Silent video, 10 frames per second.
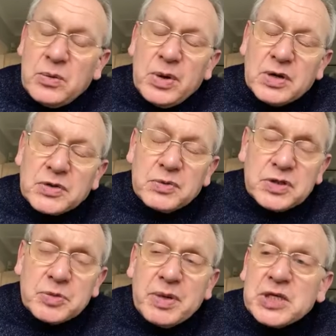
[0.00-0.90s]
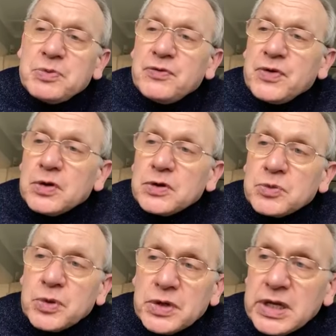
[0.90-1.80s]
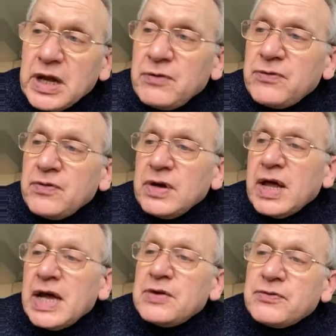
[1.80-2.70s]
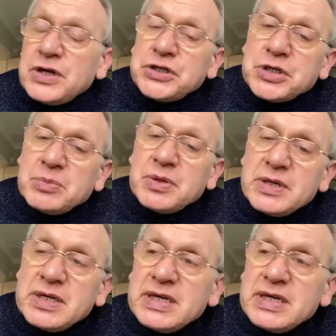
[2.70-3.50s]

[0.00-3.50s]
We ask that this place be filled with love, light, friendship